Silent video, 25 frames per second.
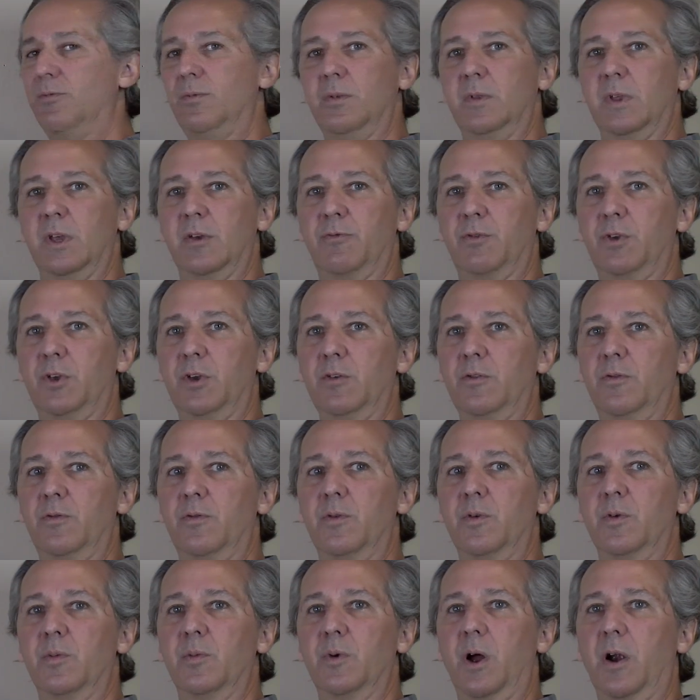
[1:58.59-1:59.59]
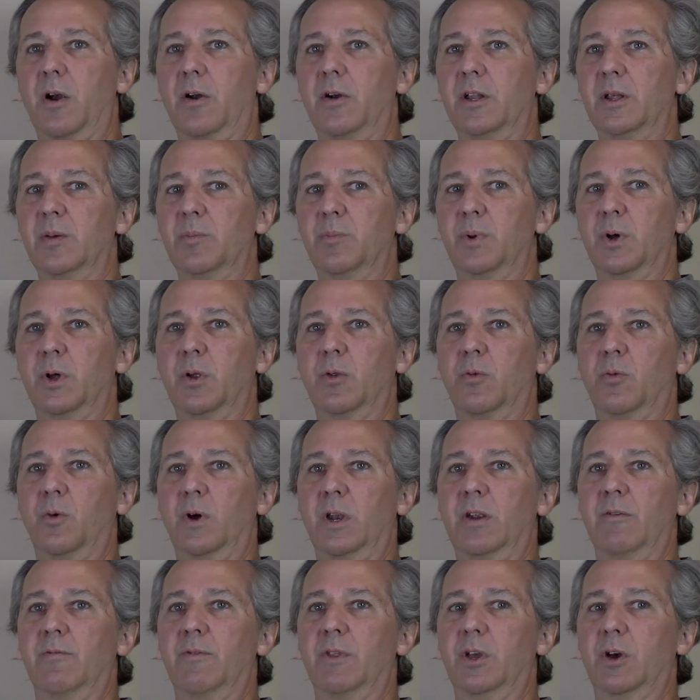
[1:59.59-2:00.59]
If you've already built
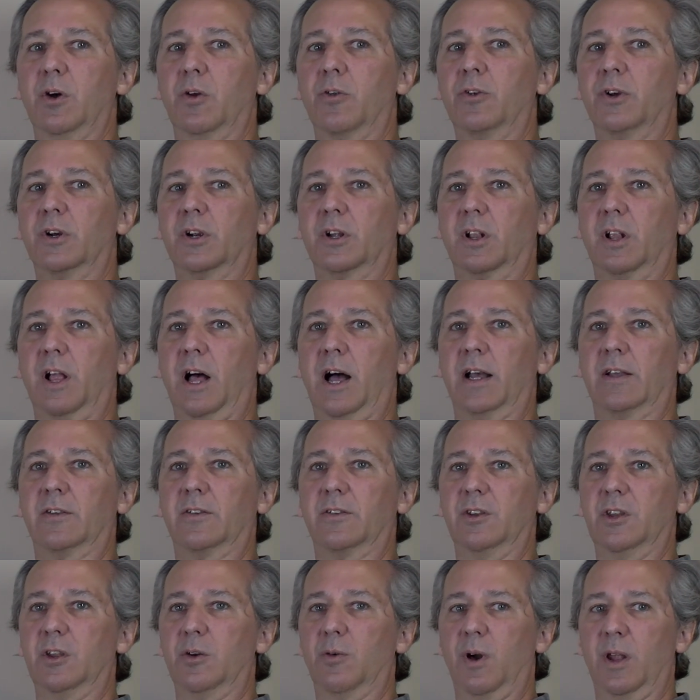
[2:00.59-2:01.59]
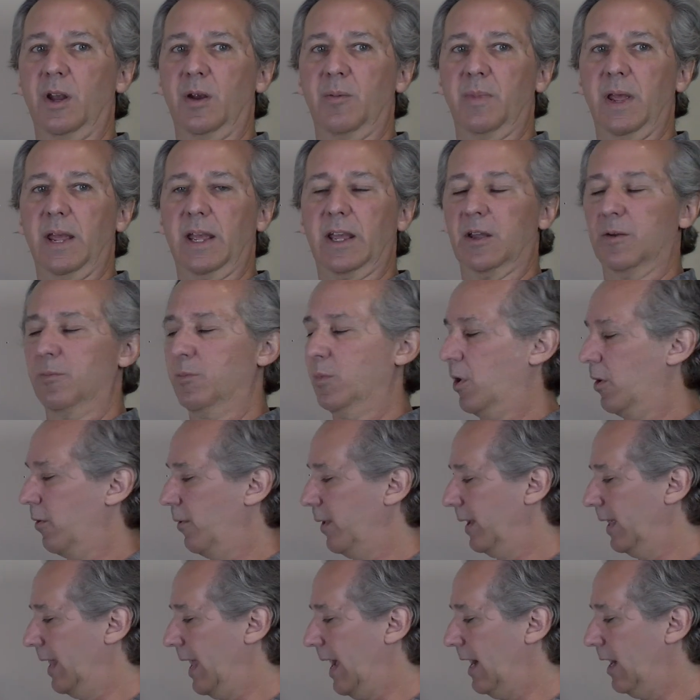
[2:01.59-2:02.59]
one of the older clocks and you want to make it more
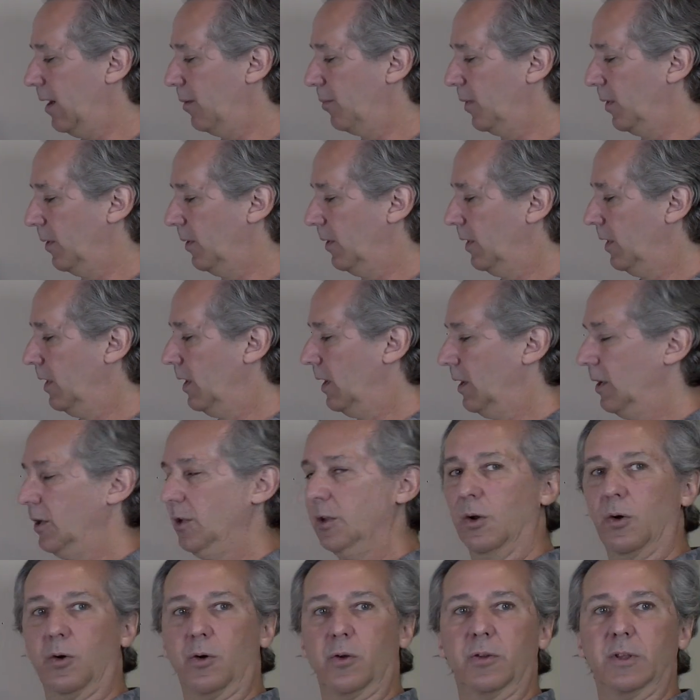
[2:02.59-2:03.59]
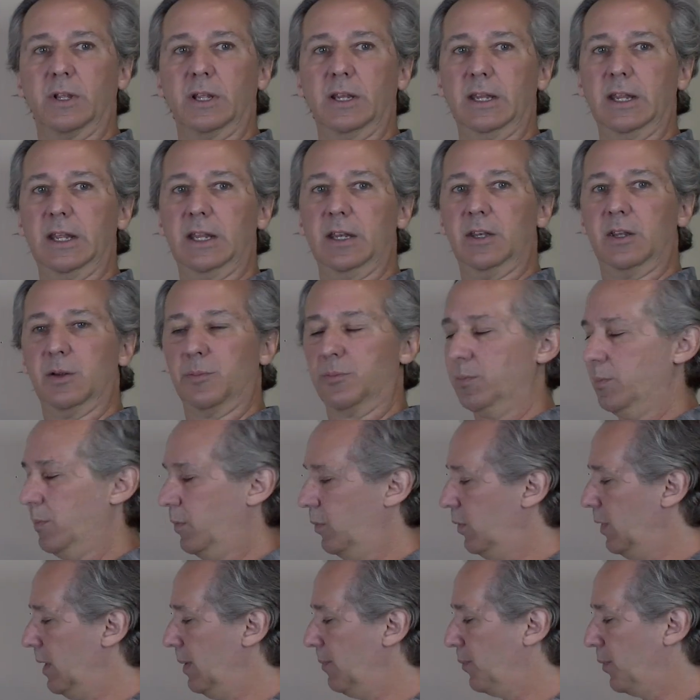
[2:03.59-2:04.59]
reliable, you only need to
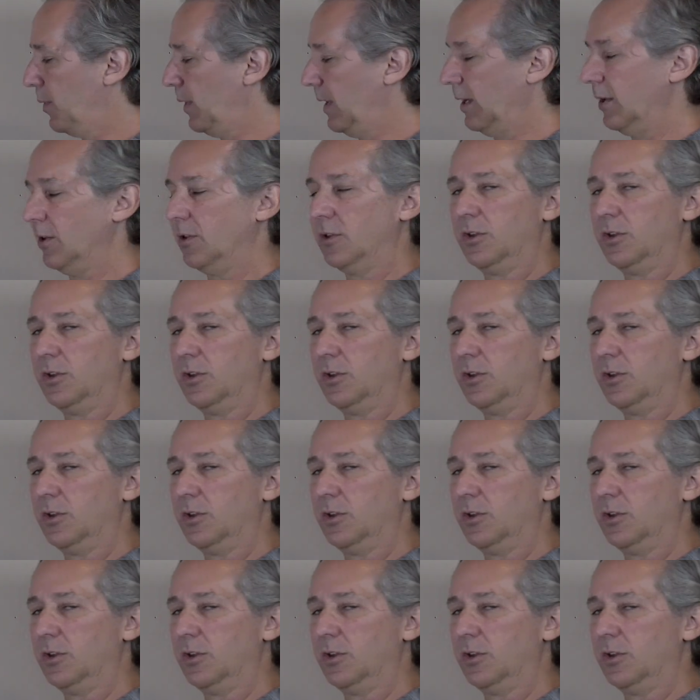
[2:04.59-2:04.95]
reprint